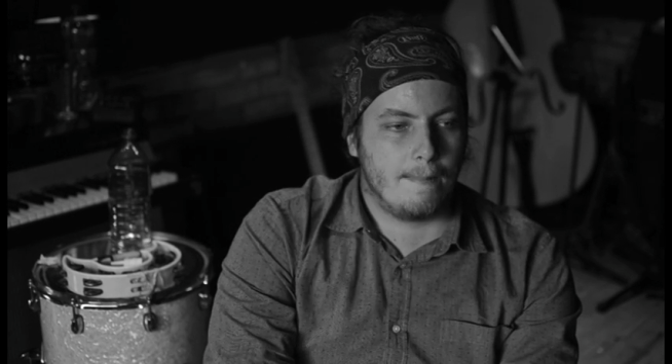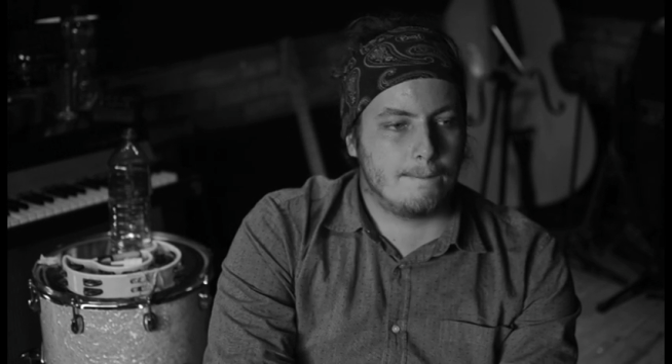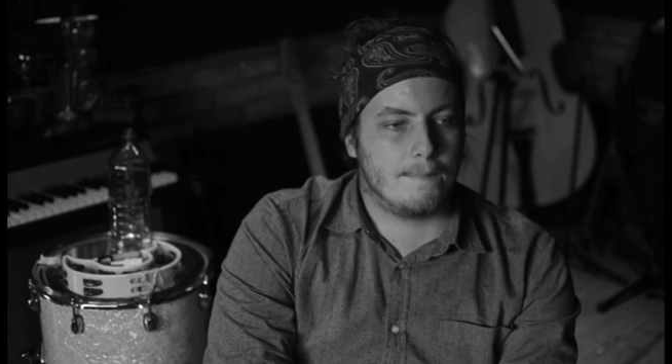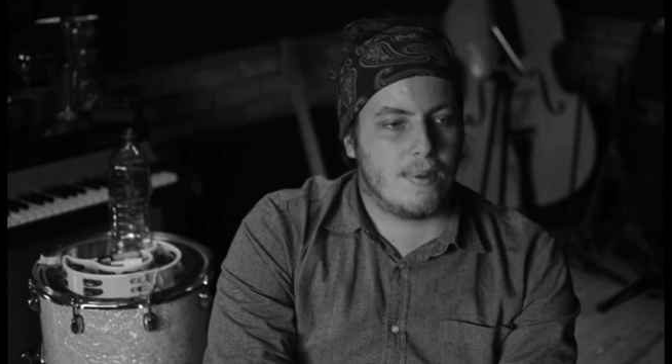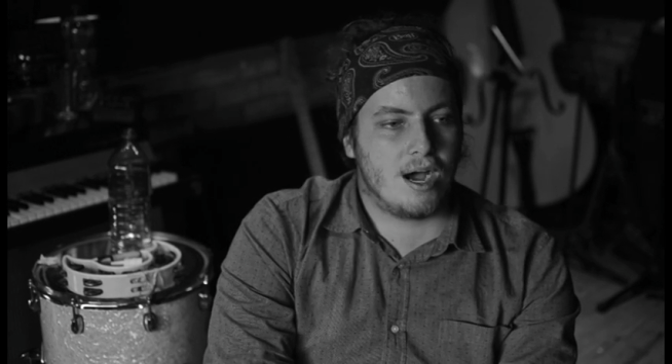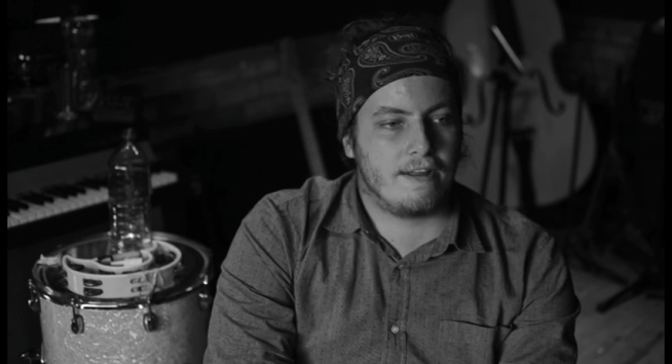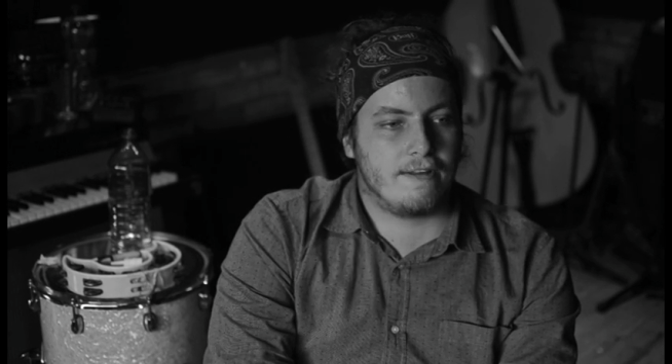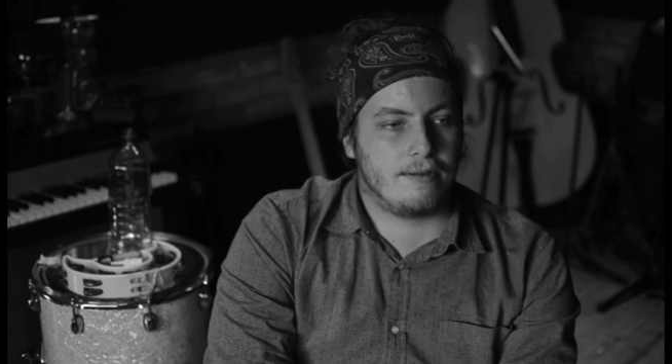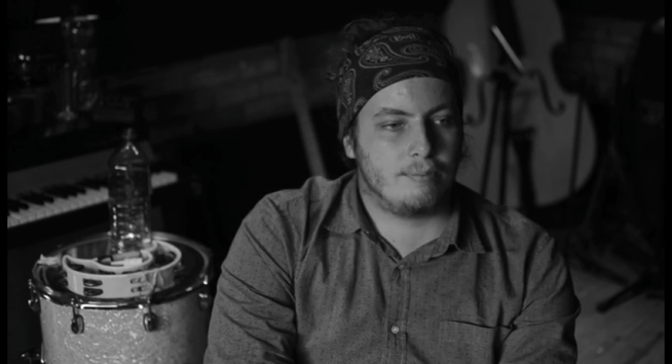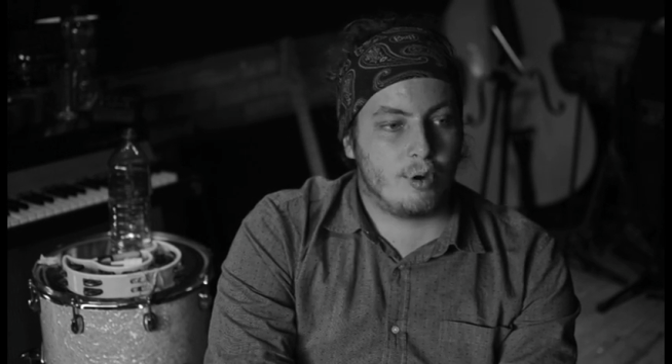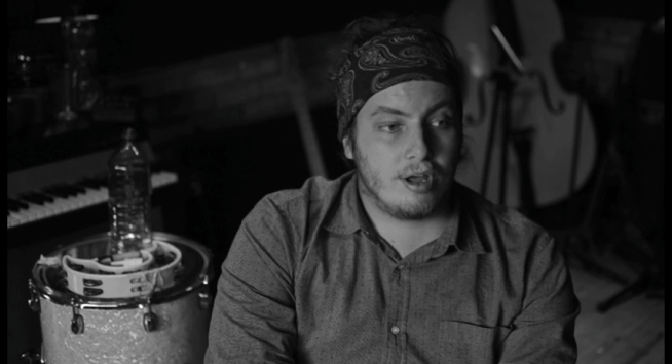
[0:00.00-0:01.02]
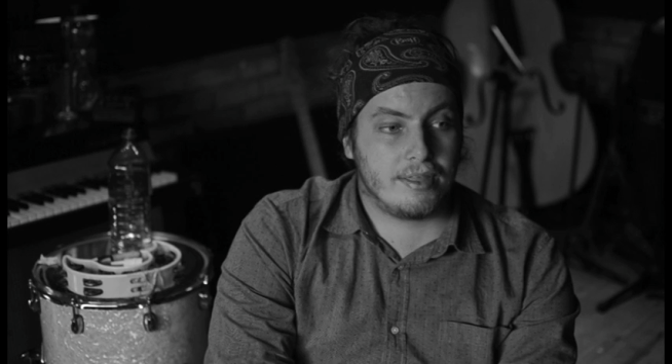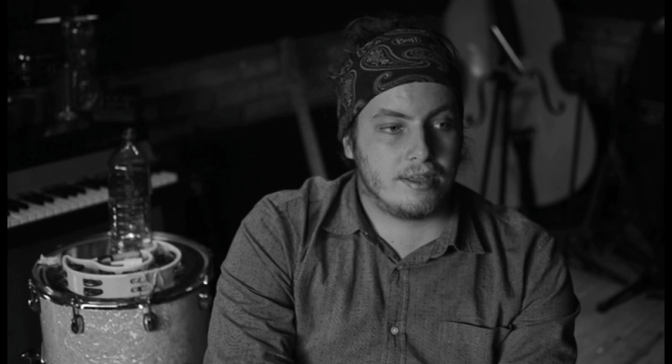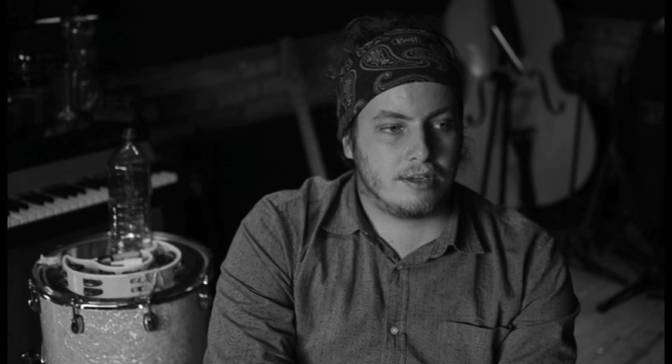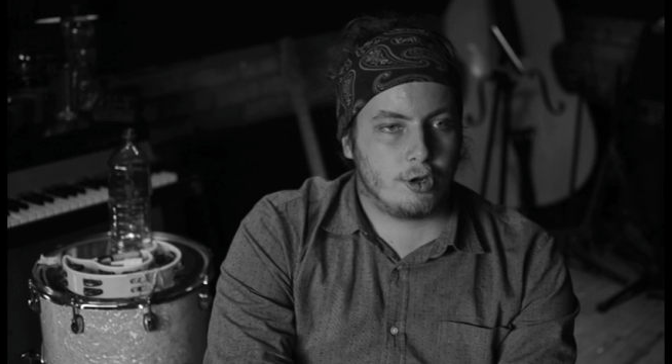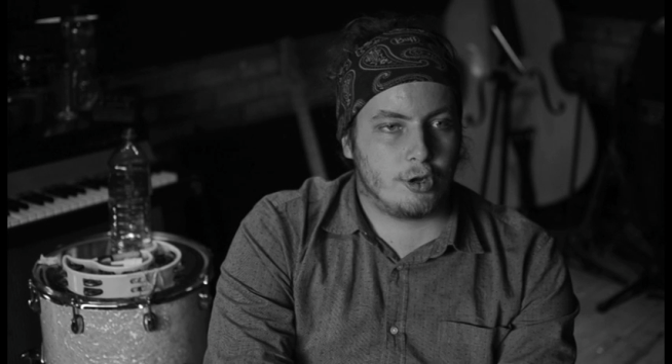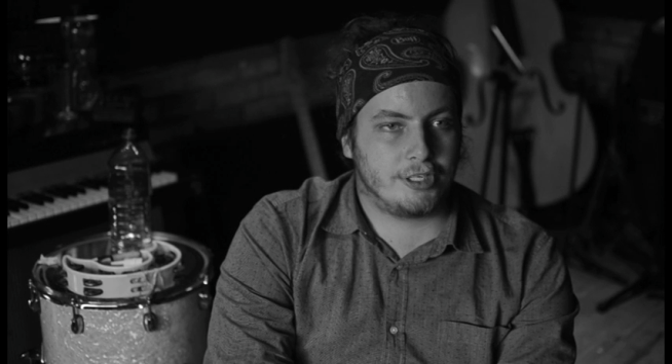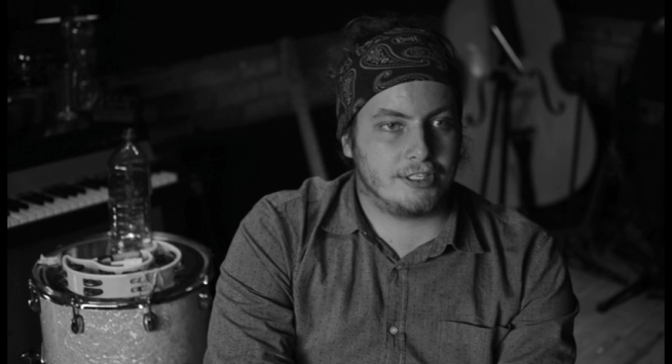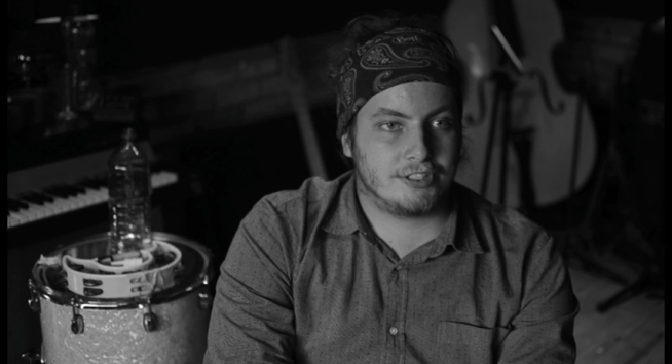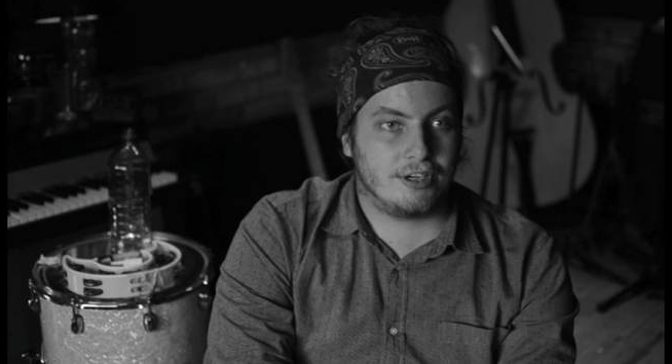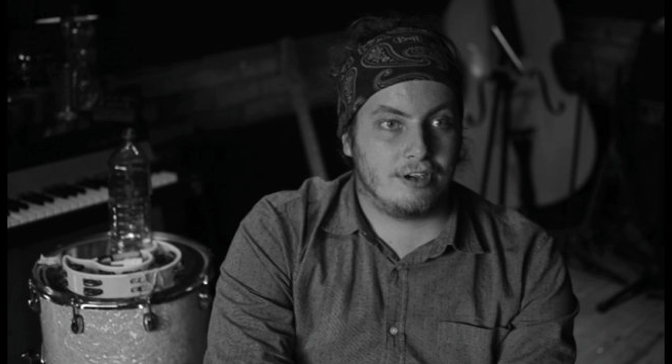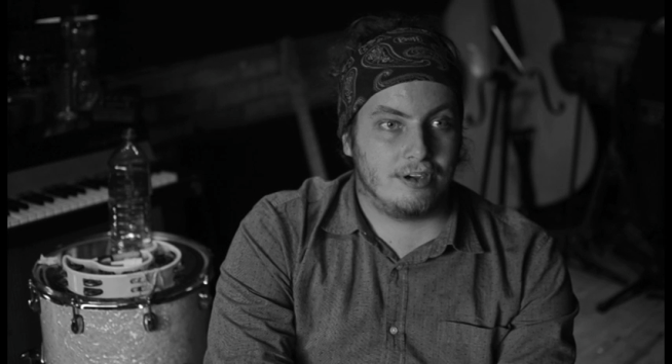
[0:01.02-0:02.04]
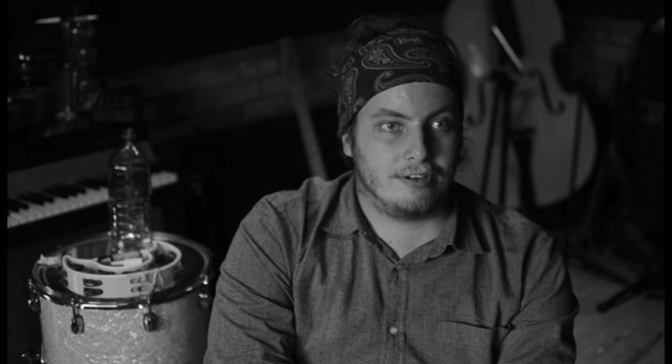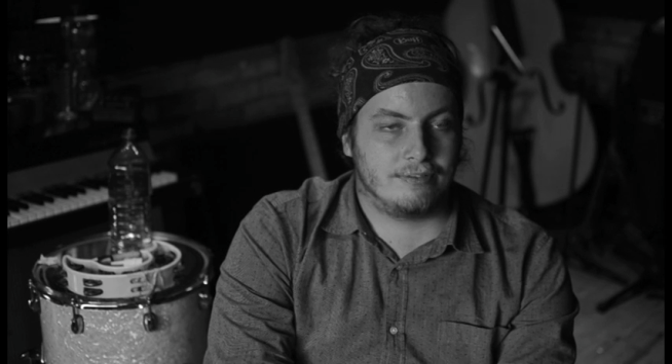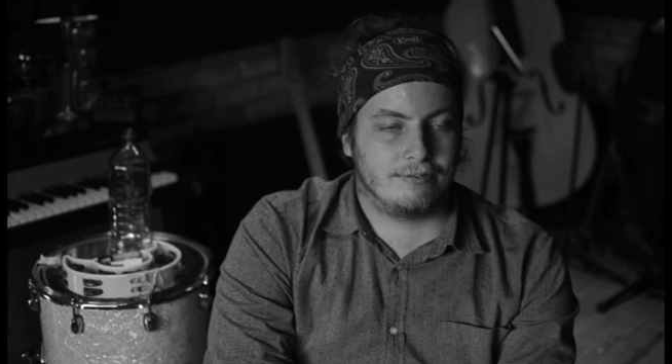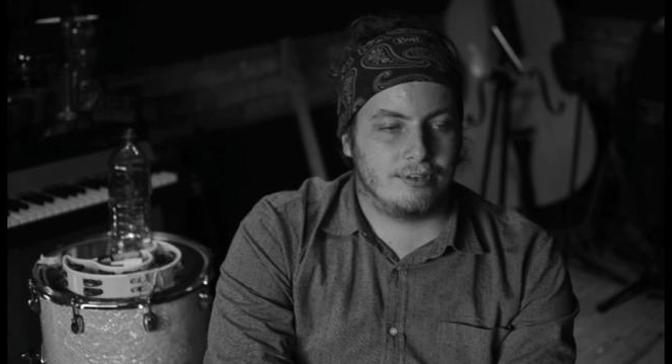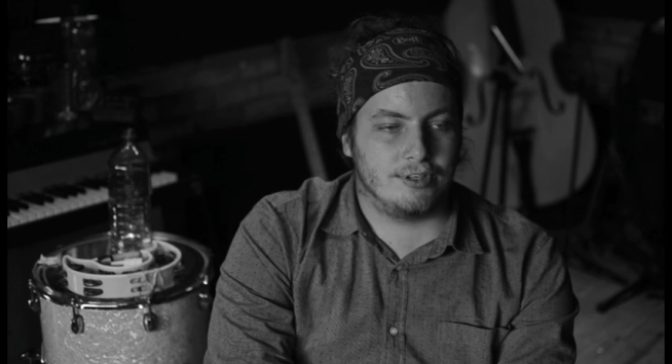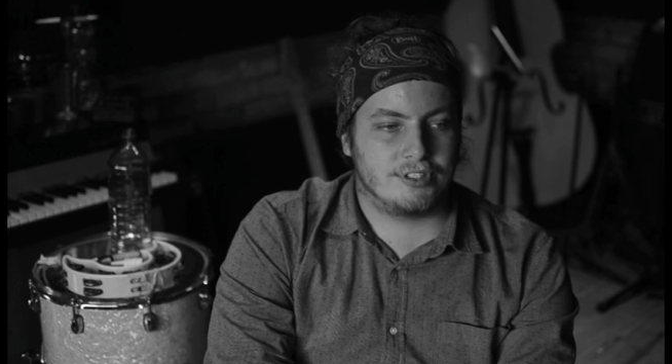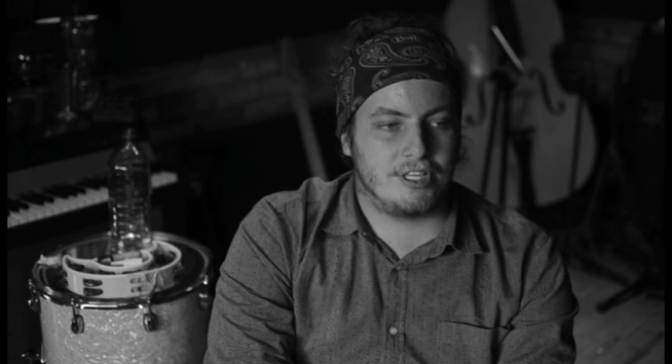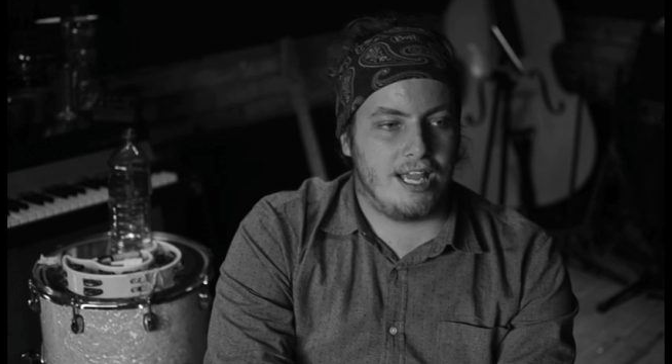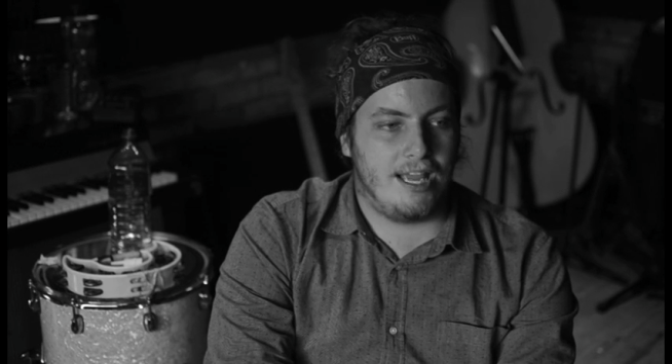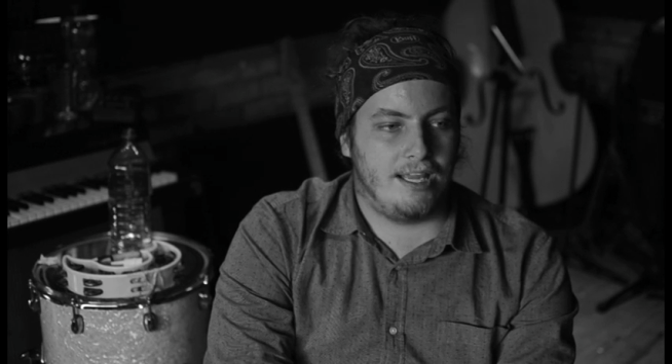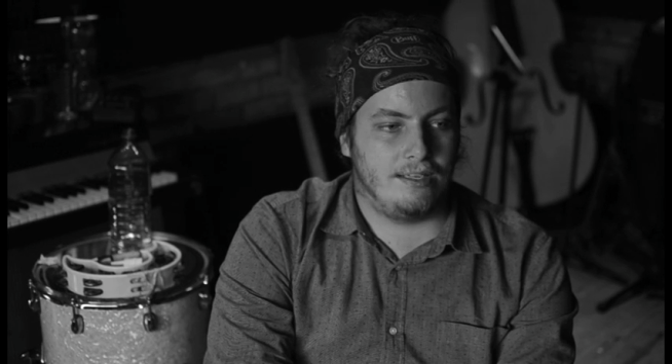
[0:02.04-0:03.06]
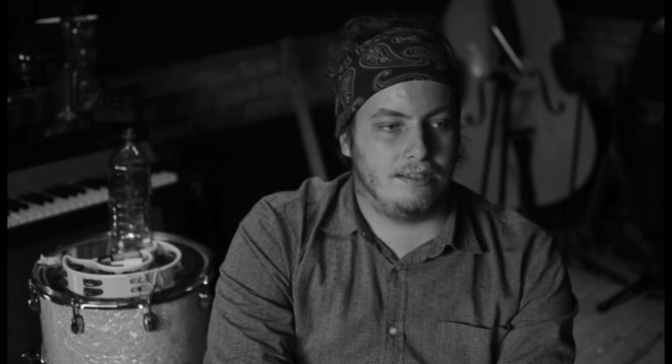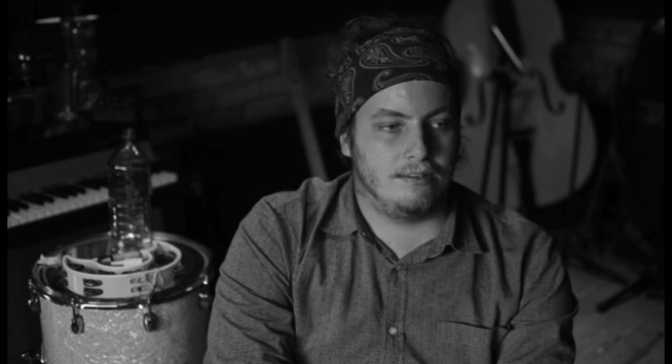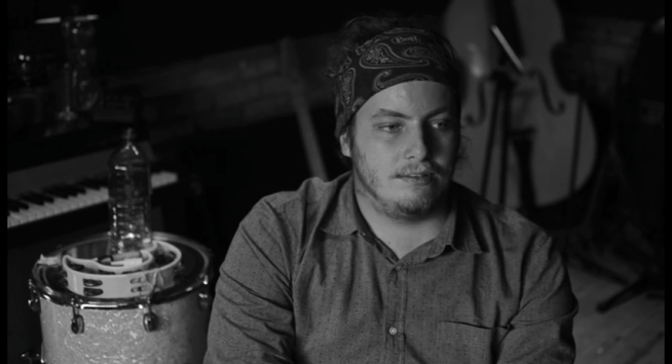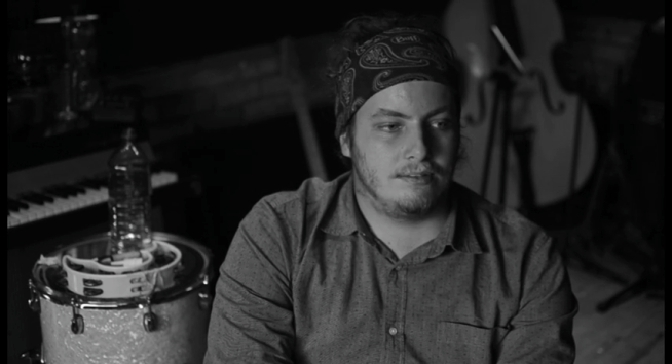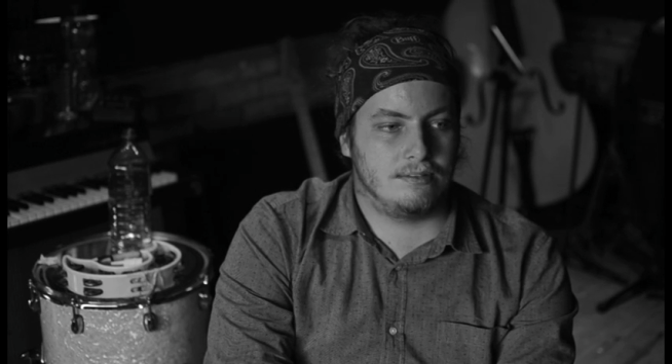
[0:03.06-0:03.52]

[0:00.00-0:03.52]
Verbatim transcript: My brother got a guitar first and